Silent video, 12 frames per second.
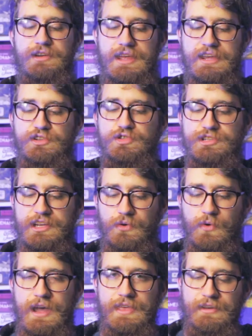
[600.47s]
interesting
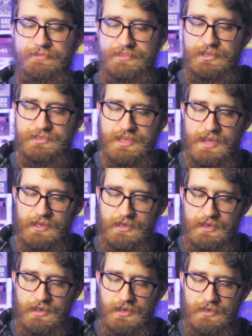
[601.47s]
way that it feels like
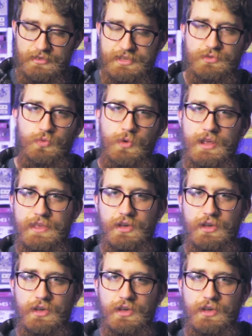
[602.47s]
this really